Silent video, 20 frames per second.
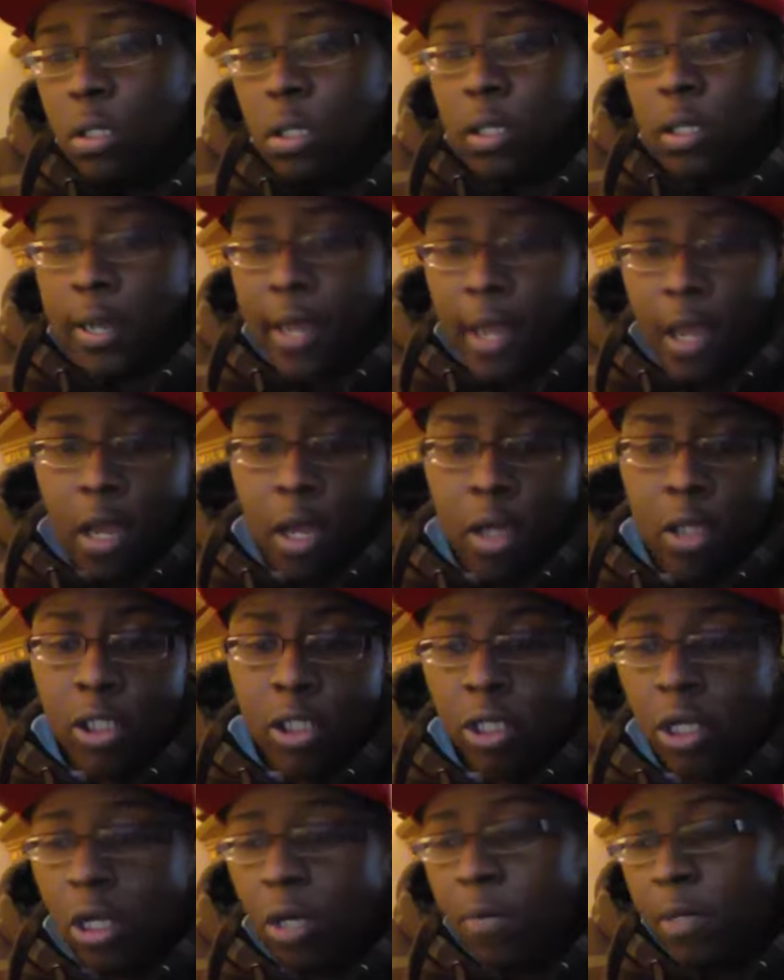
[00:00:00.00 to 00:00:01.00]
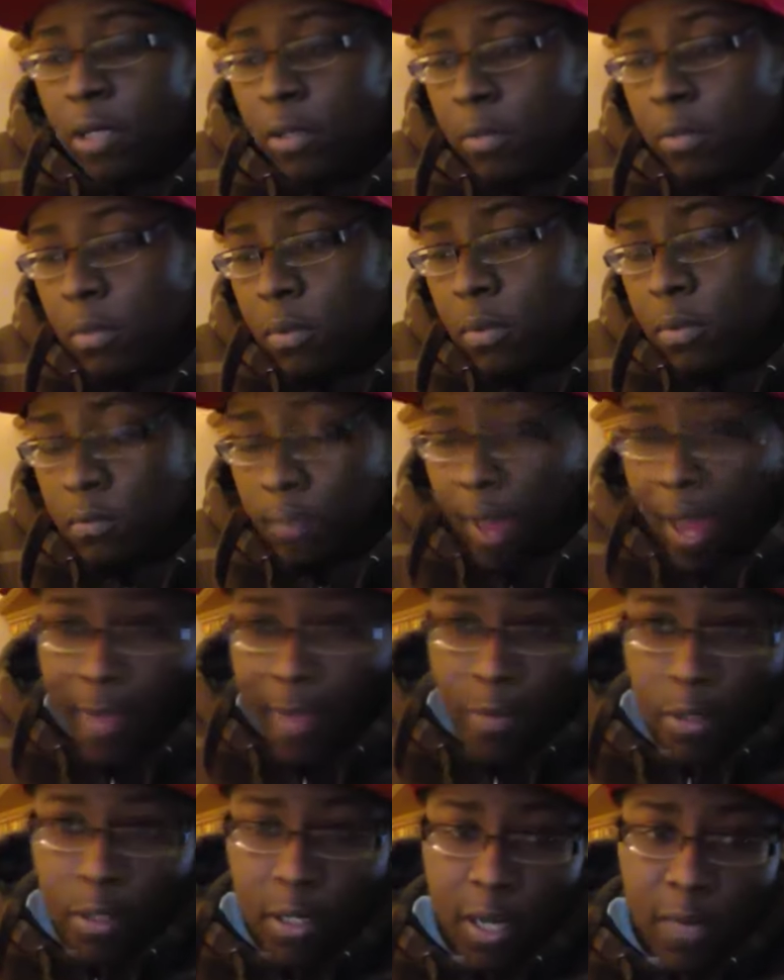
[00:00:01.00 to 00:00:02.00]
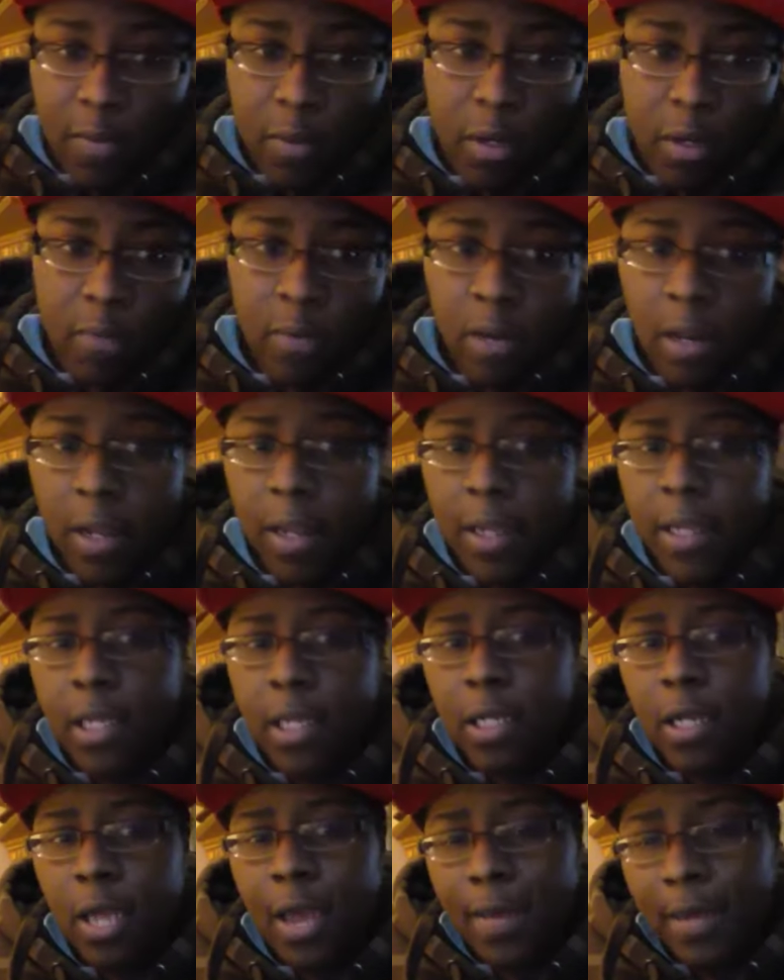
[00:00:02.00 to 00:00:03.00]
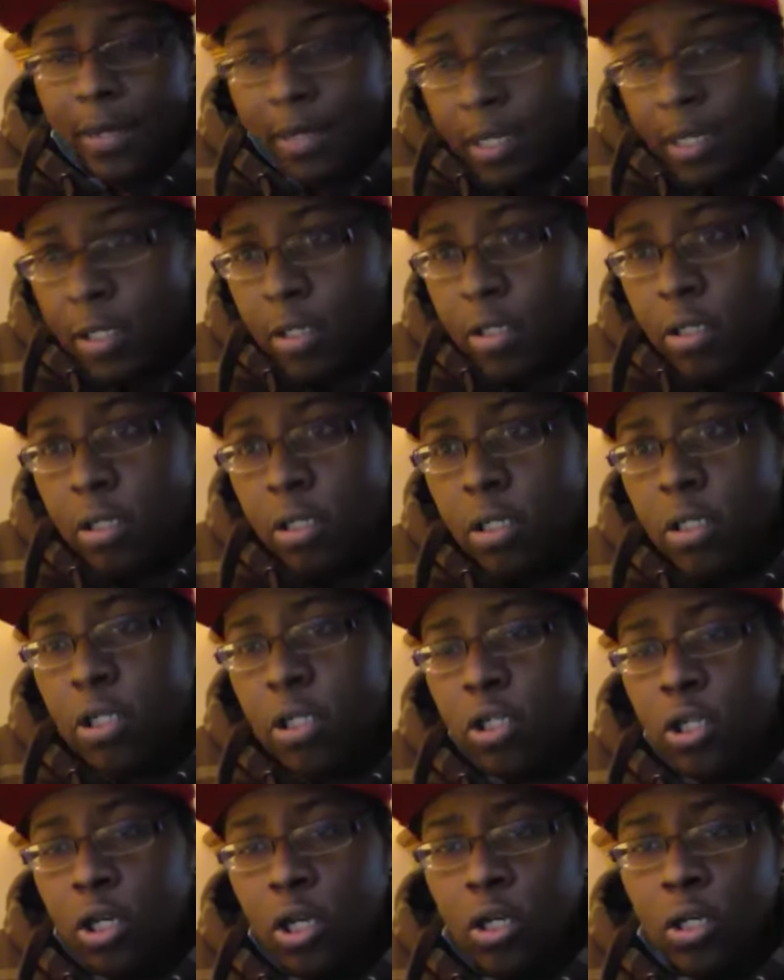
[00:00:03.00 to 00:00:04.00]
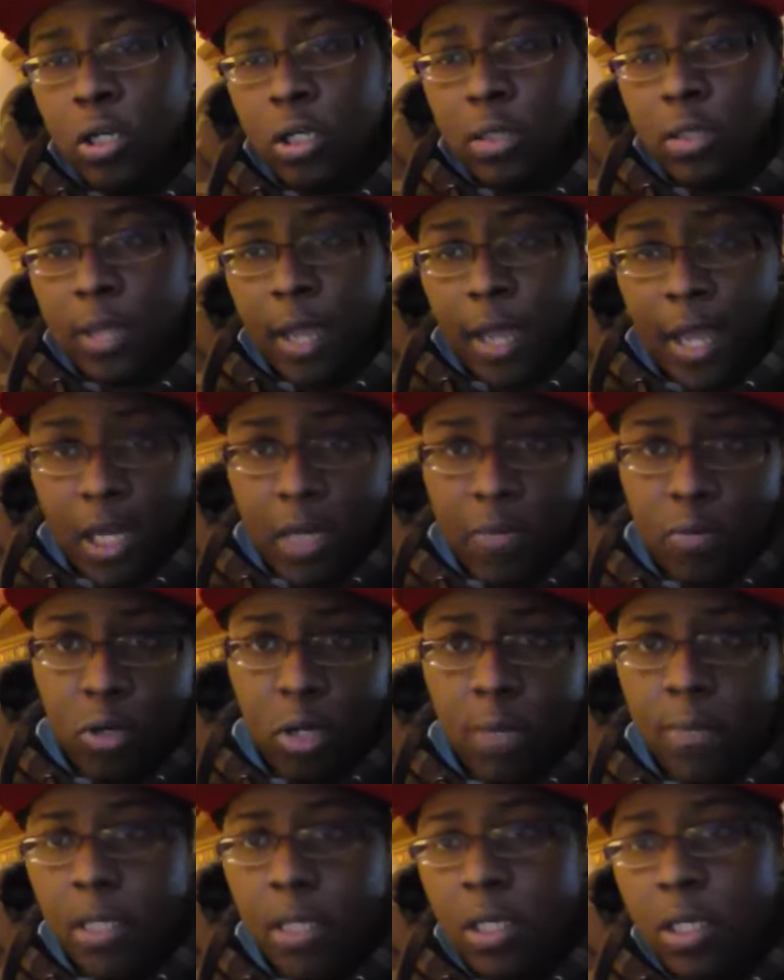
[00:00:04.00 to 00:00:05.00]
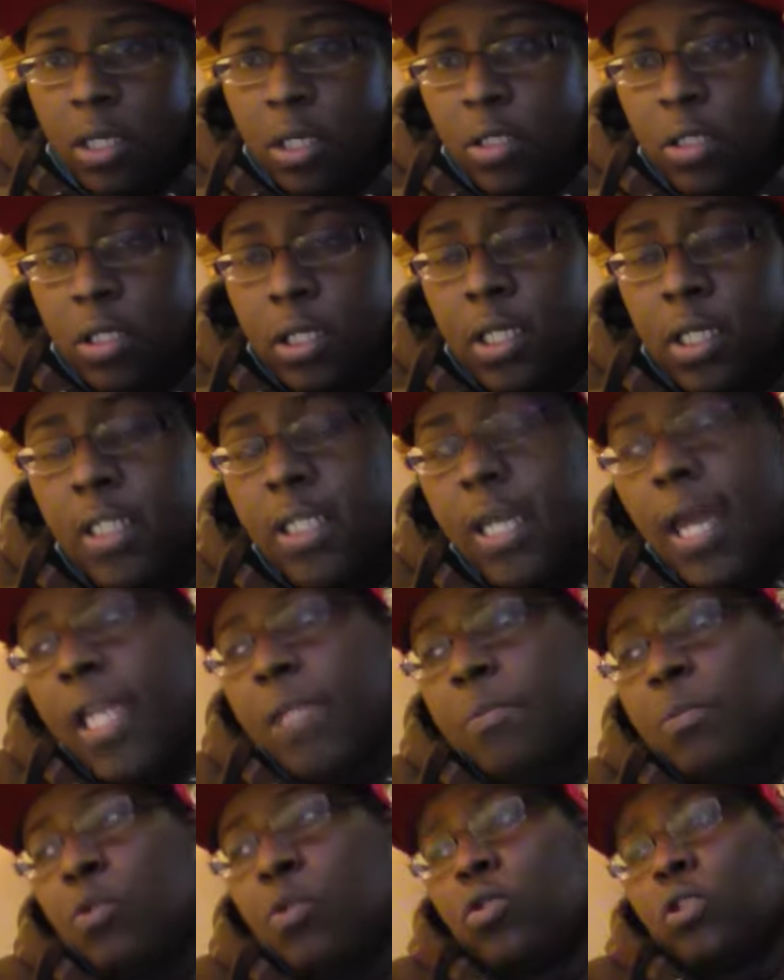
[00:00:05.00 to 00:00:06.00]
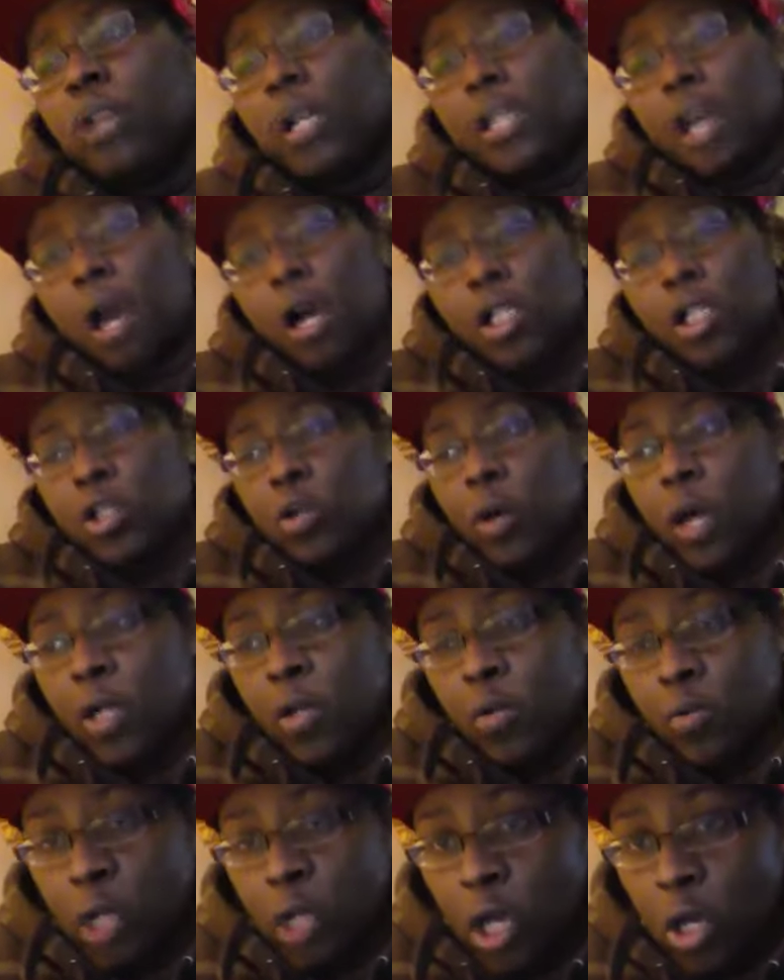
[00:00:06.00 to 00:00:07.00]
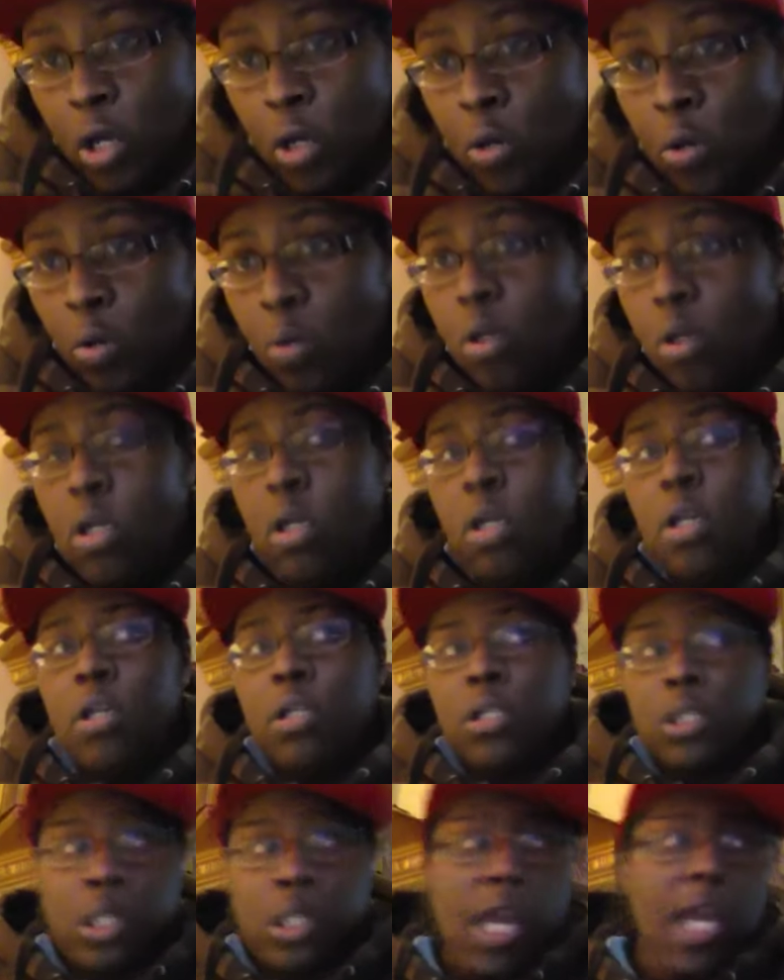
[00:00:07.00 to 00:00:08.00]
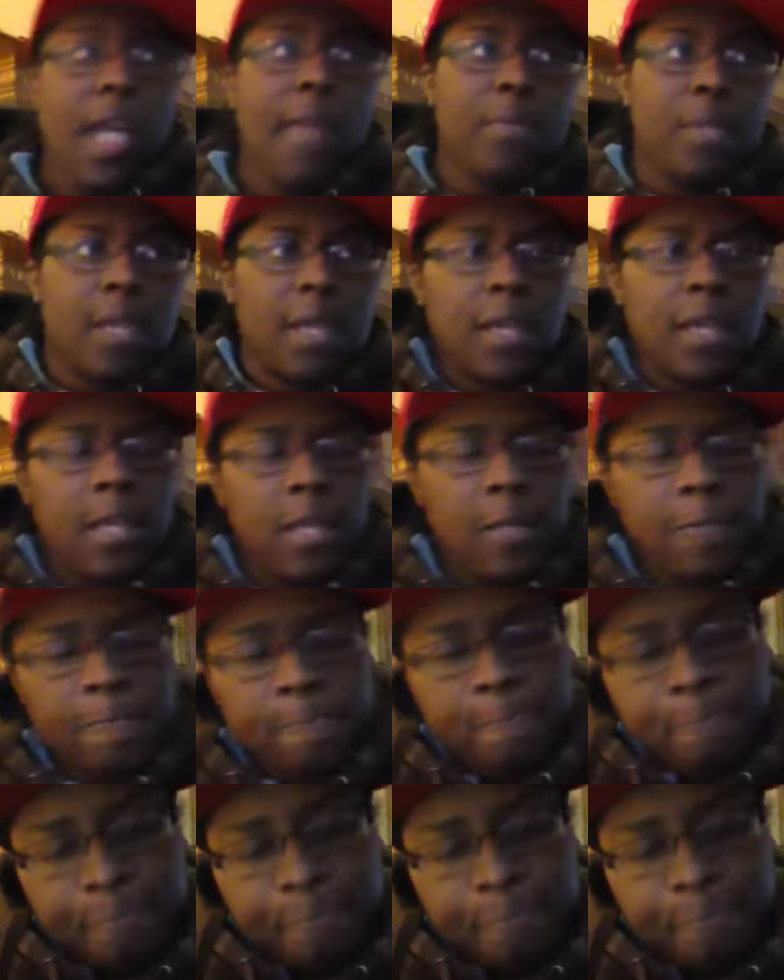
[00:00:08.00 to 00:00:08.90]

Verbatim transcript: Now, you know, my MacBook ain't working right. I didn't in here. You know, I had an appointment. he's asking me who did I talk to. I don't know. Same thing.